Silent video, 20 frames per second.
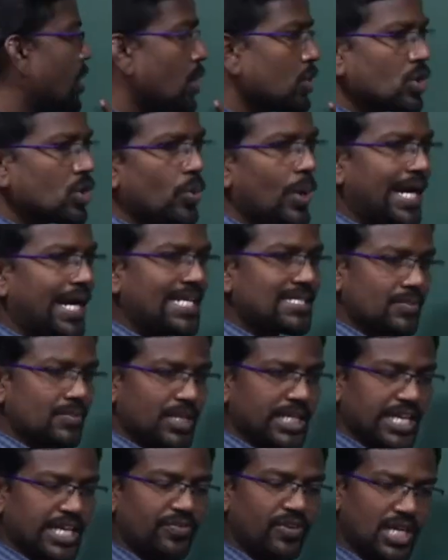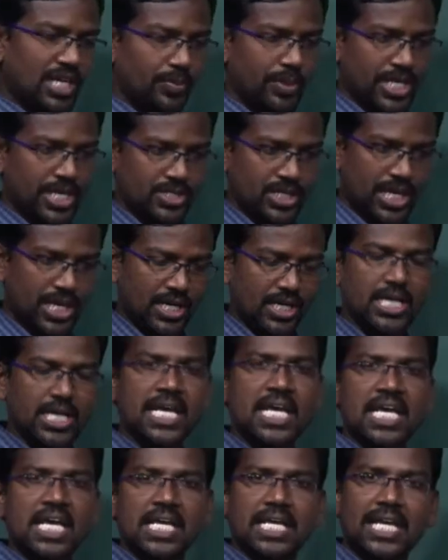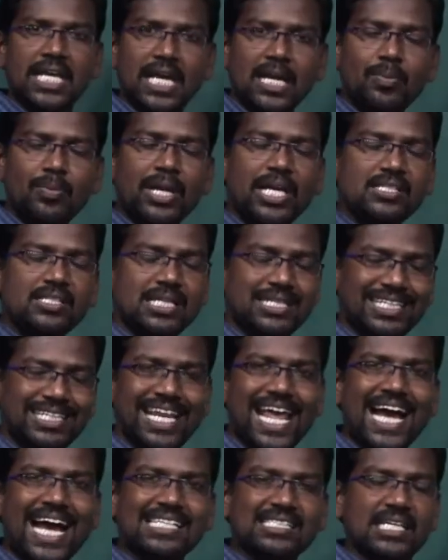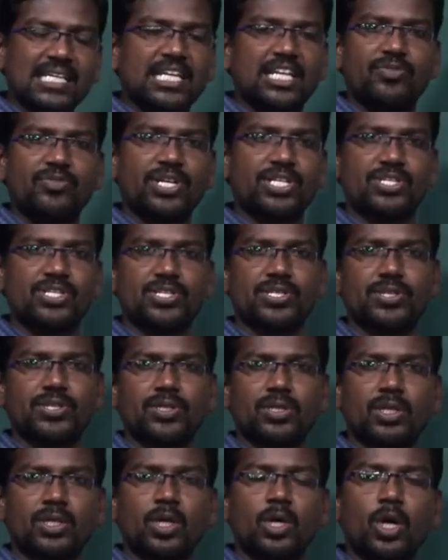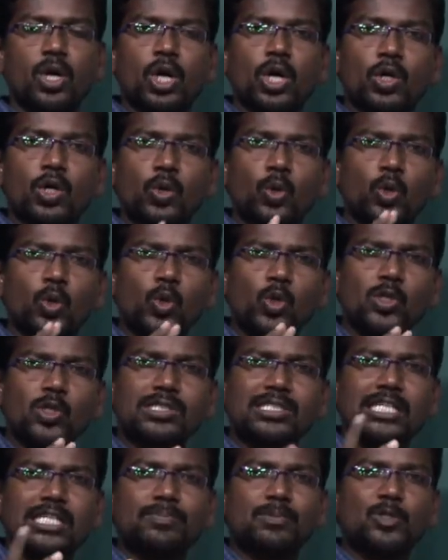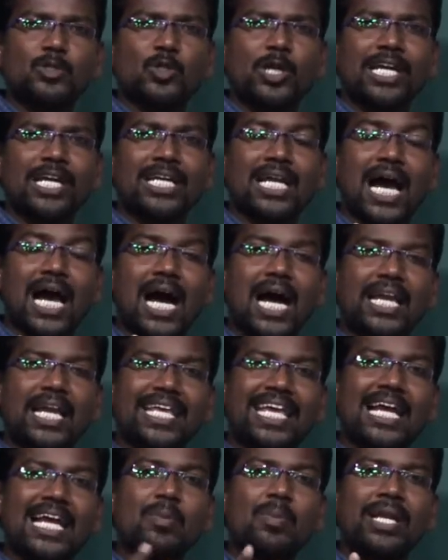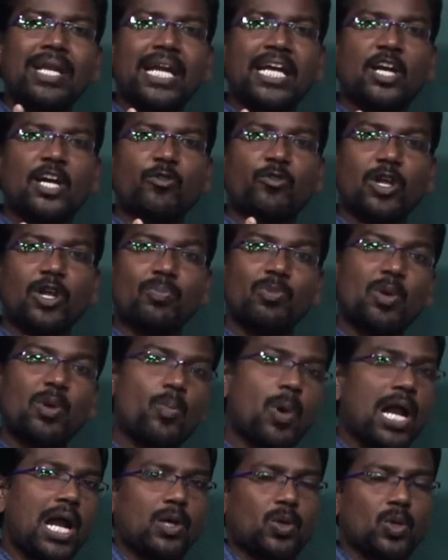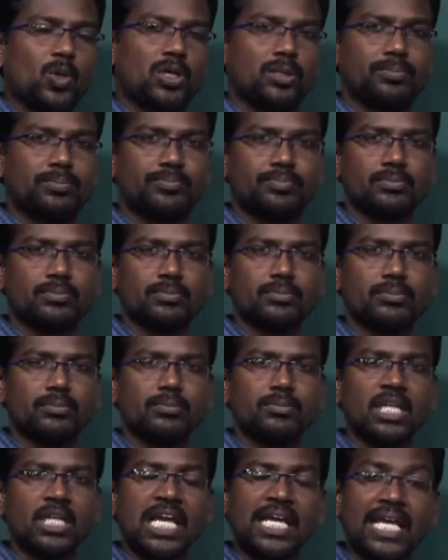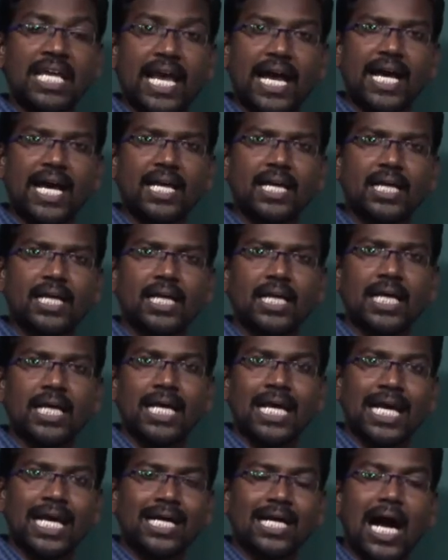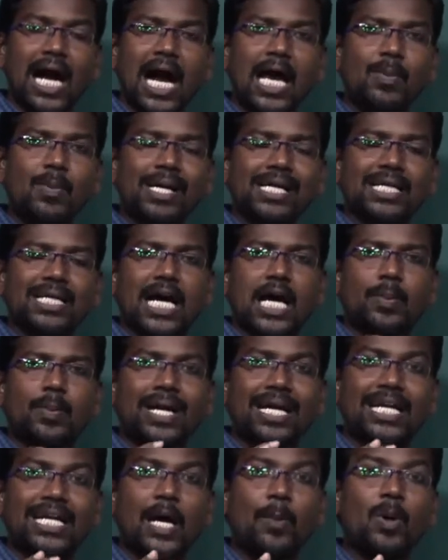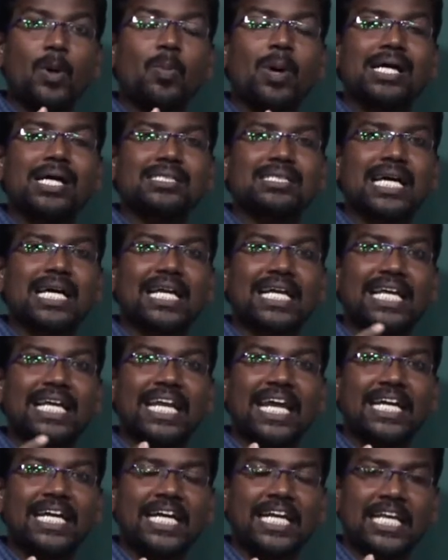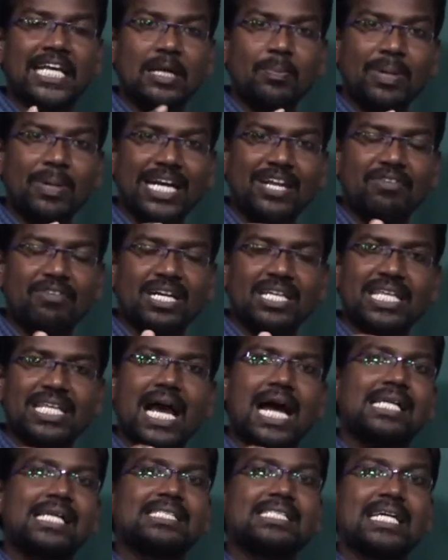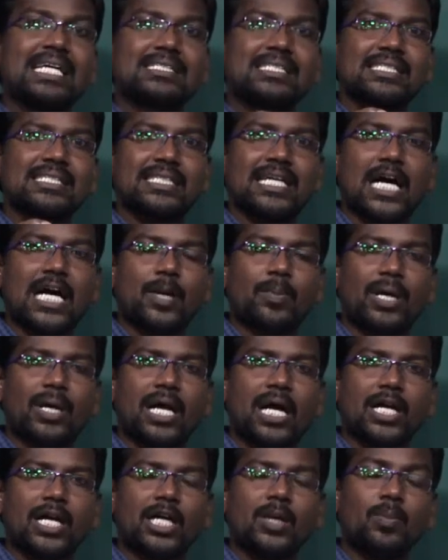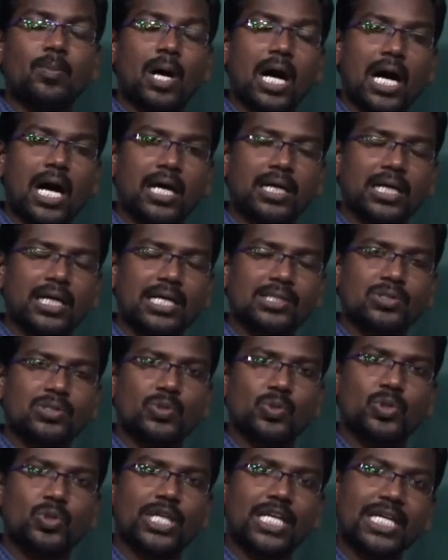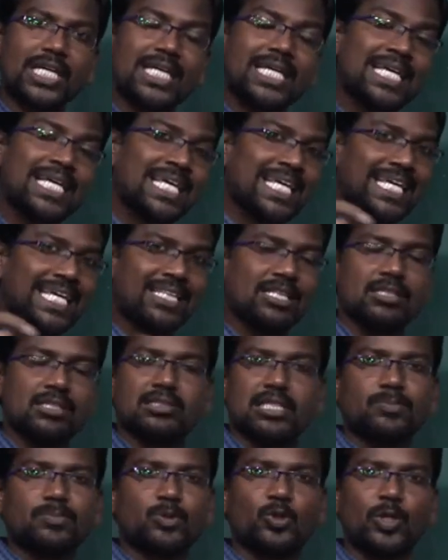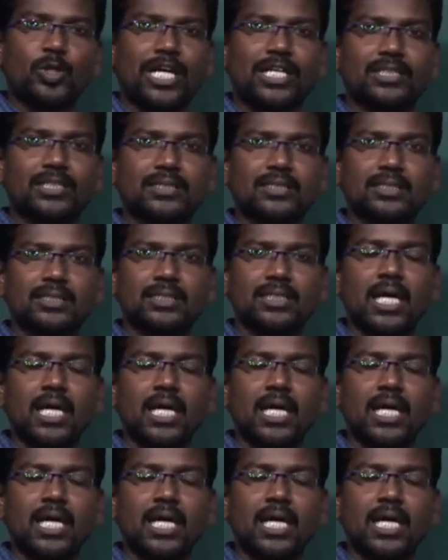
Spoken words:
So what is meaning of elimination? Elimination, the reaction in which two substituents are eliminated from the molecule. Here, carbon-carbon double bonds are created in between the adjacent carbon atom attached to the inner substituents.